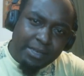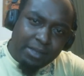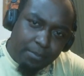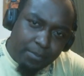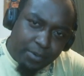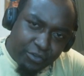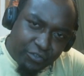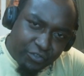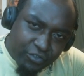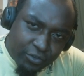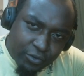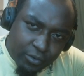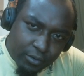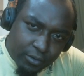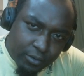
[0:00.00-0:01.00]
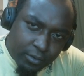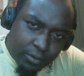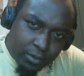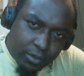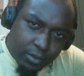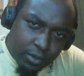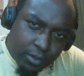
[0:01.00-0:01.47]
numbers
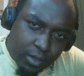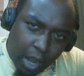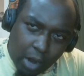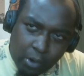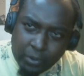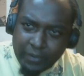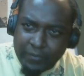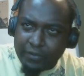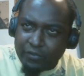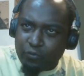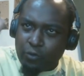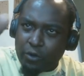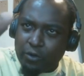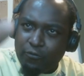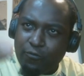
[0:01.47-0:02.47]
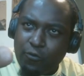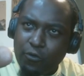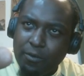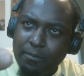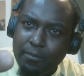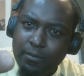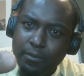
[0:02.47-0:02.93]
are in this one
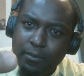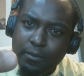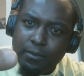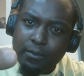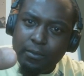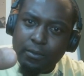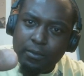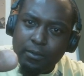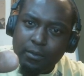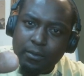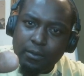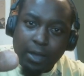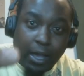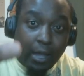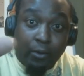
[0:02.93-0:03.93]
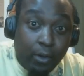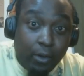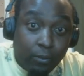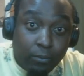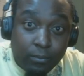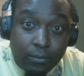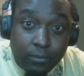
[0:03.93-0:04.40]
form? I don't
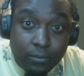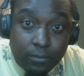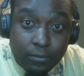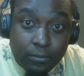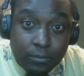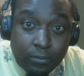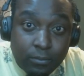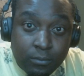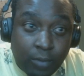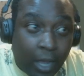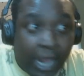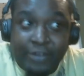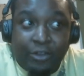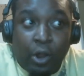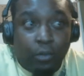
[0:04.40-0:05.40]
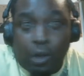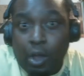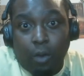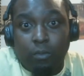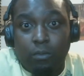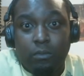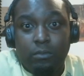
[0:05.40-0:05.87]

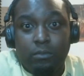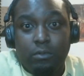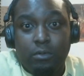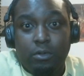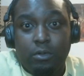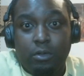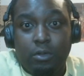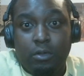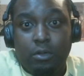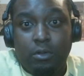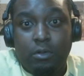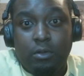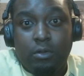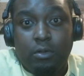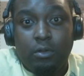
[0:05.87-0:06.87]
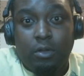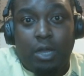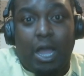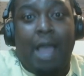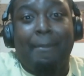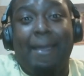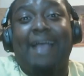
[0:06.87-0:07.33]
know.
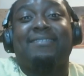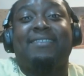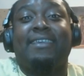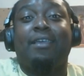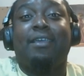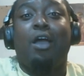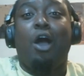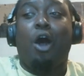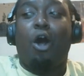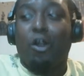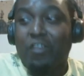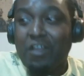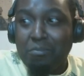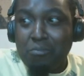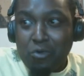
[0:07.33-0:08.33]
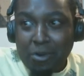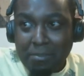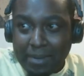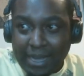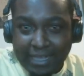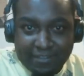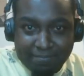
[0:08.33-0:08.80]
I'm asking, are there more
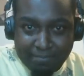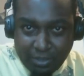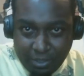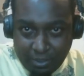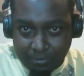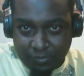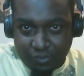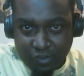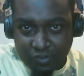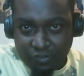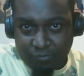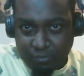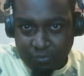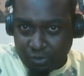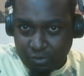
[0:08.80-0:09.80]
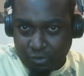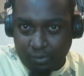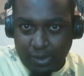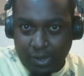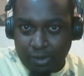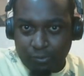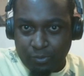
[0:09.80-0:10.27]
black sperms spreading
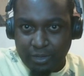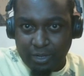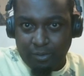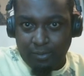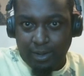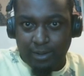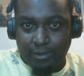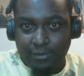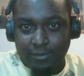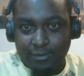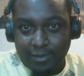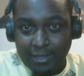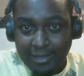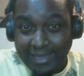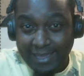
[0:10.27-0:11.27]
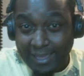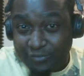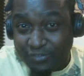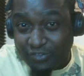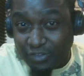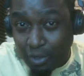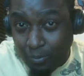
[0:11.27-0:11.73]
around, running around? If
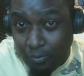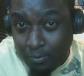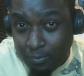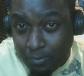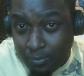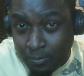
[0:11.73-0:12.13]
so,